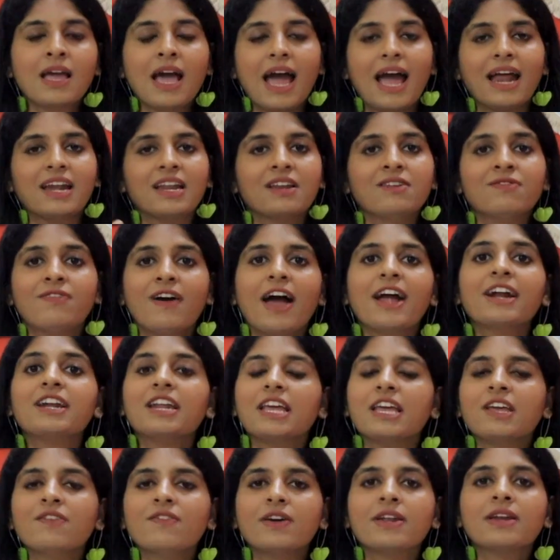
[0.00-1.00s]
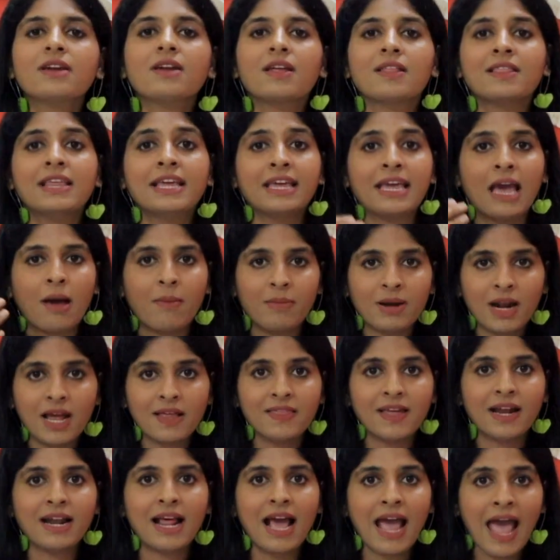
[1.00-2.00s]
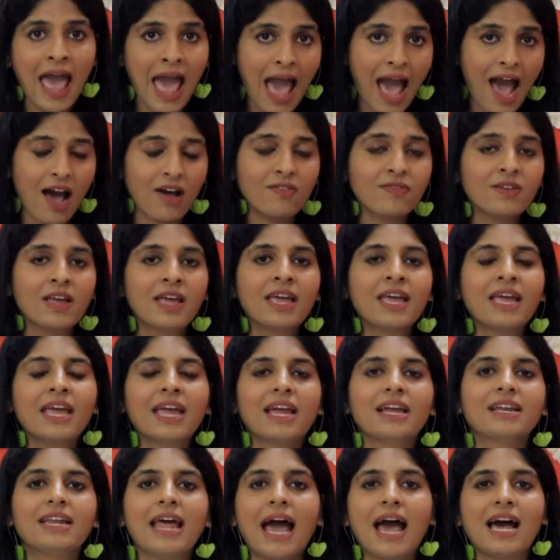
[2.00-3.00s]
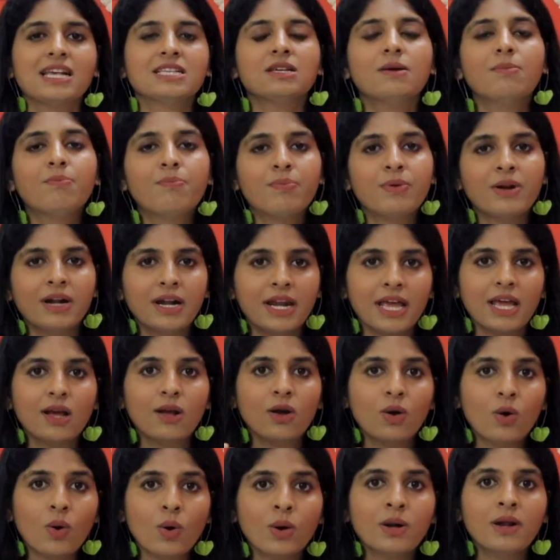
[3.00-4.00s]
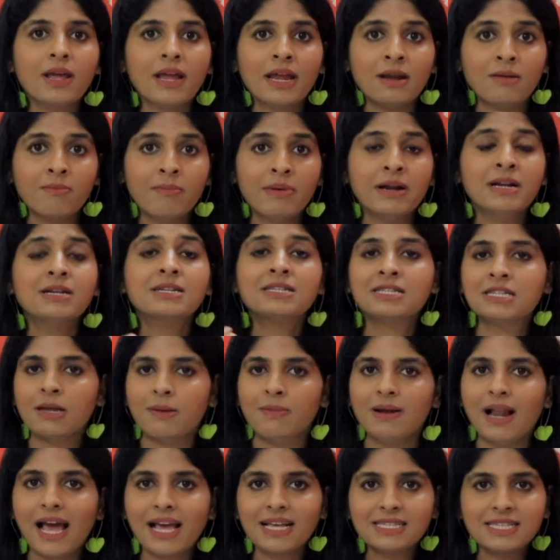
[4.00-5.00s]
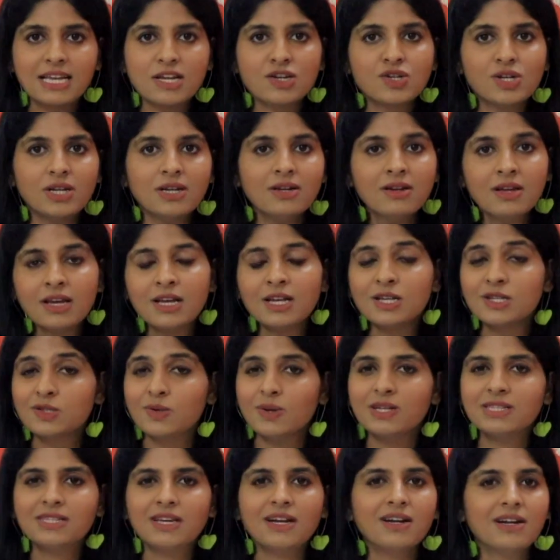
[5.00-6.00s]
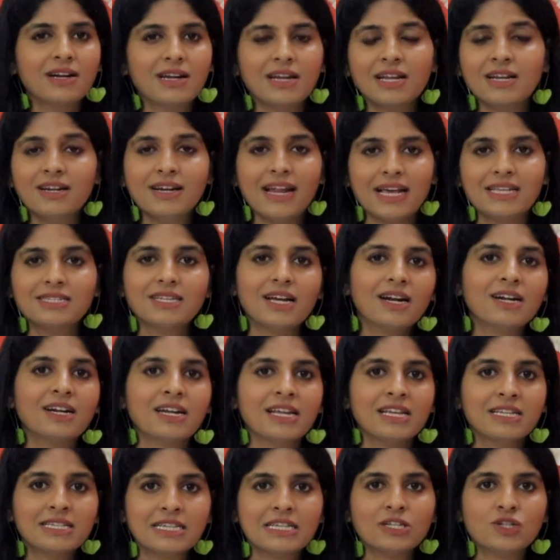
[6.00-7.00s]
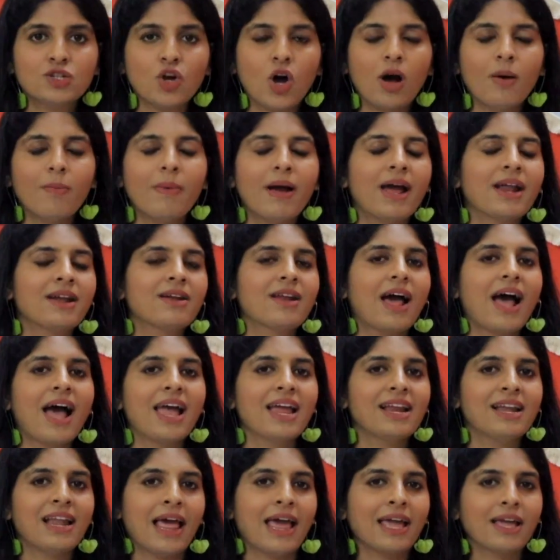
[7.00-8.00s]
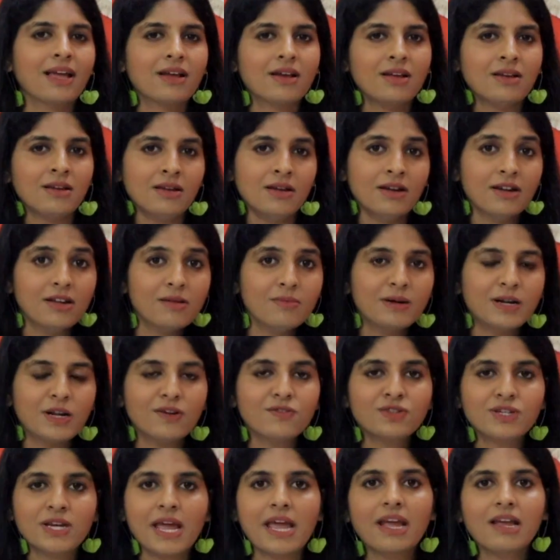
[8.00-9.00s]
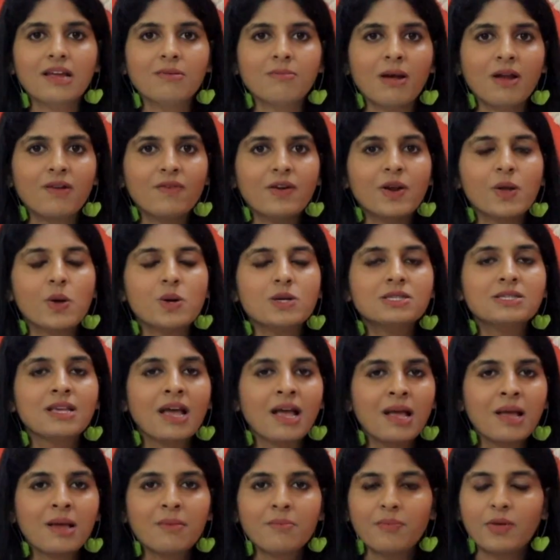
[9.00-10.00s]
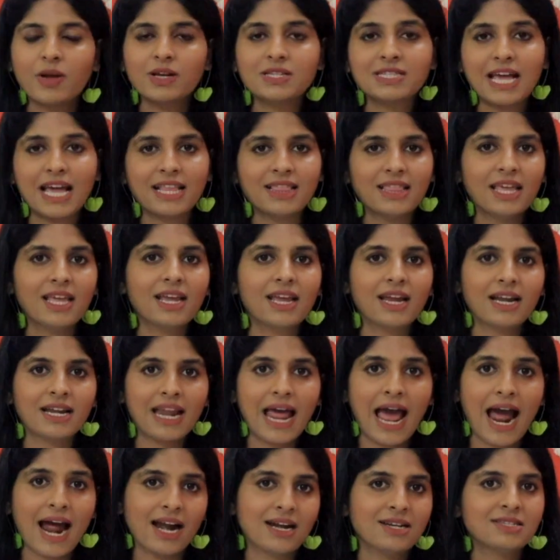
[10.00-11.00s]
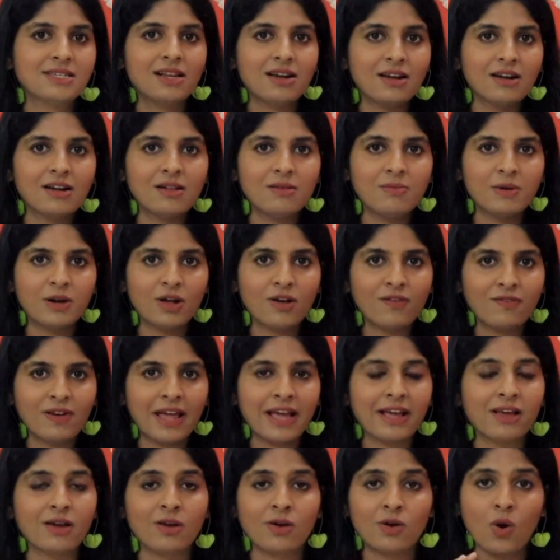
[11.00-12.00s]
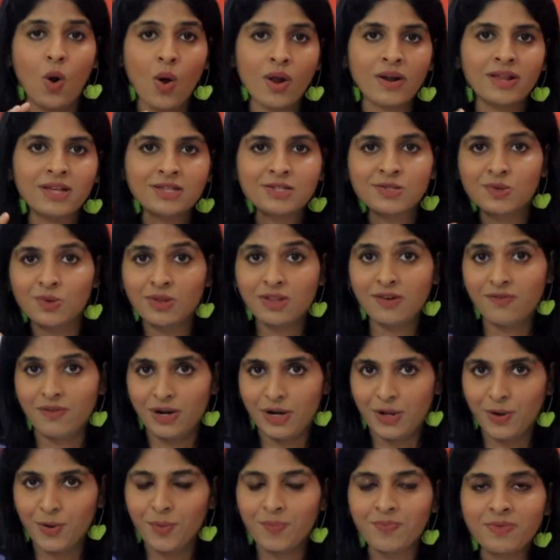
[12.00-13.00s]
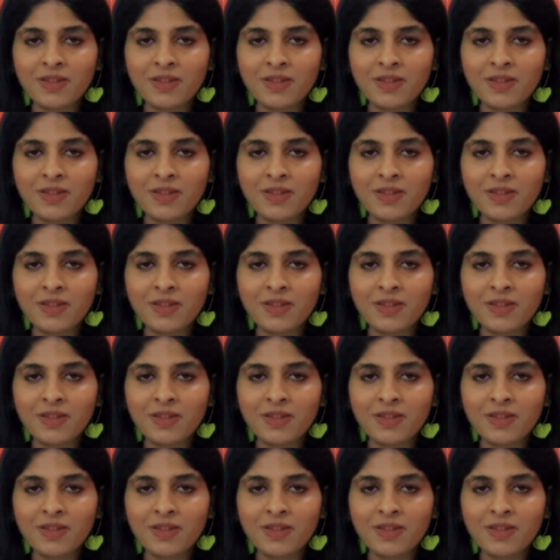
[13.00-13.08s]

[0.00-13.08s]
And in fact, even the camera that I have, it has a pretty good inbuilt stabilization. So it does a decent job, and I like a little bit of shake in my videos because I think it adds a little bit of like rawness to the video.